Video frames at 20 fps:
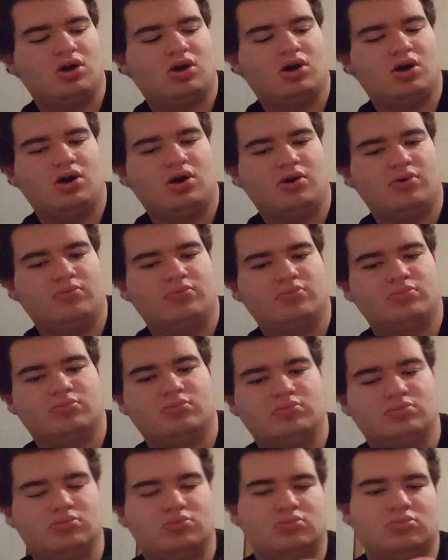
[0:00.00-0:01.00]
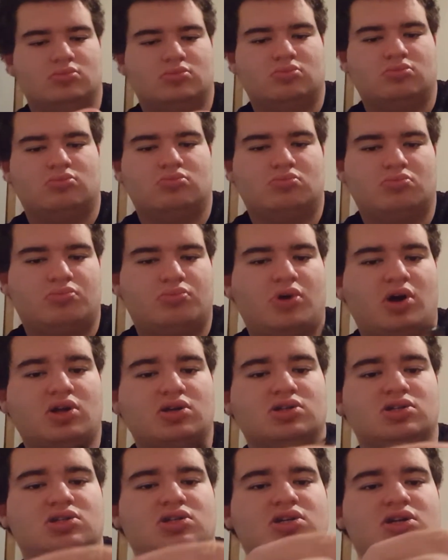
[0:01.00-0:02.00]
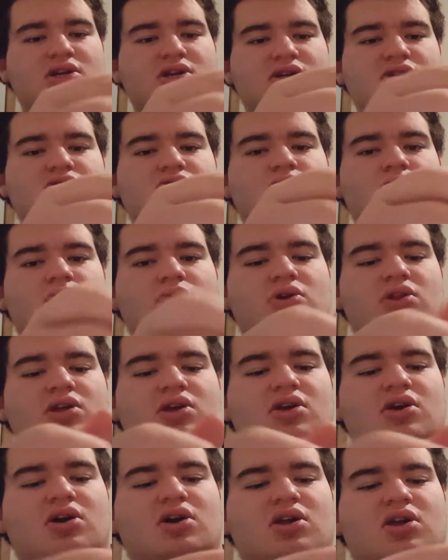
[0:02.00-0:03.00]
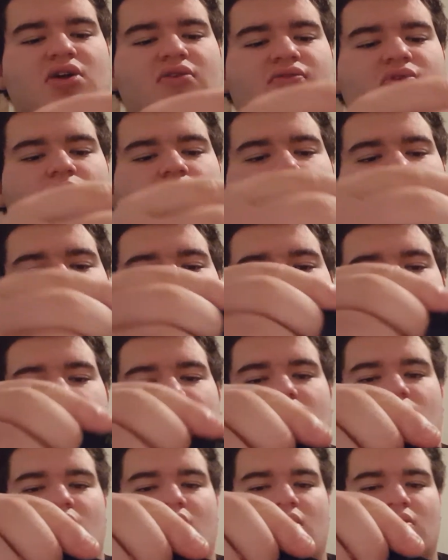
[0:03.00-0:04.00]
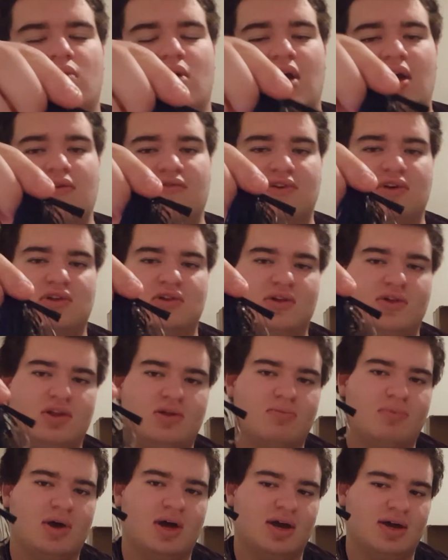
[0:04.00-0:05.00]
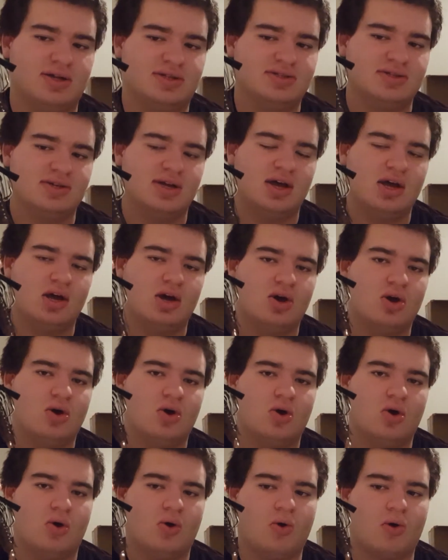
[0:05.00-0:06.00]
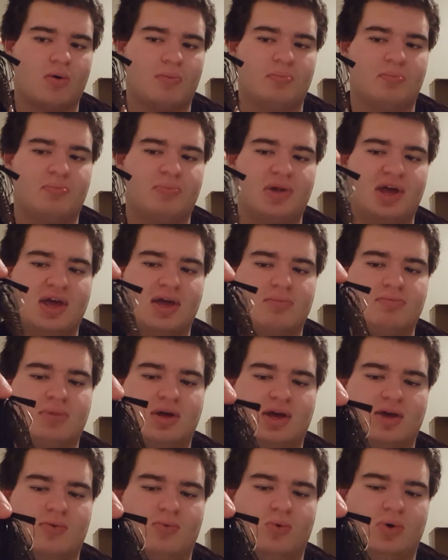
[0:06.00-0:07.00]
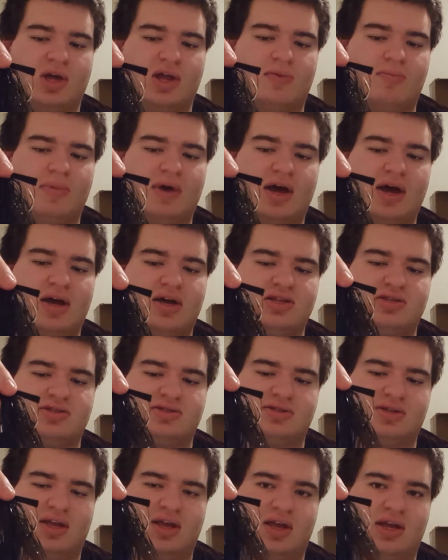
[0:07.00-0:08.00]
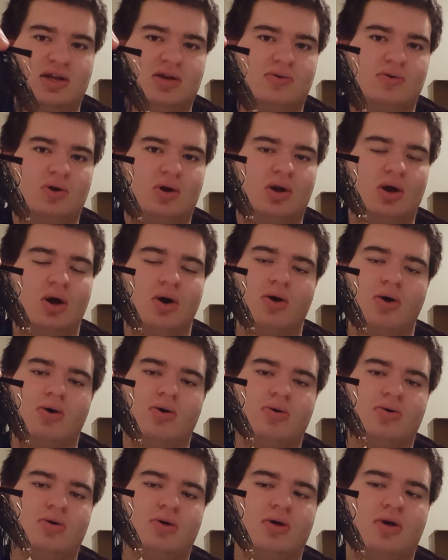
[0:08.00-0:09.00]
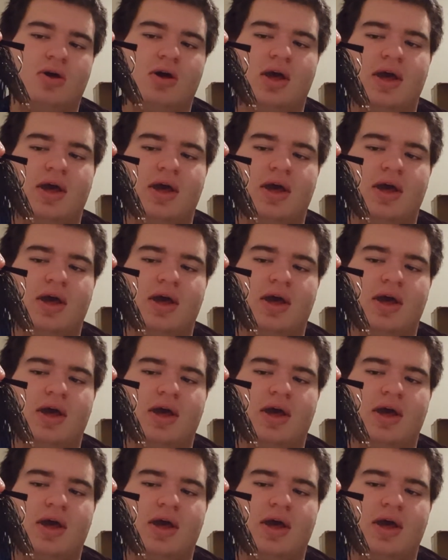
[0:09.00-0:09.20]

The punch jig is really good if you're working around heavy lily pads or big weed mats, and you know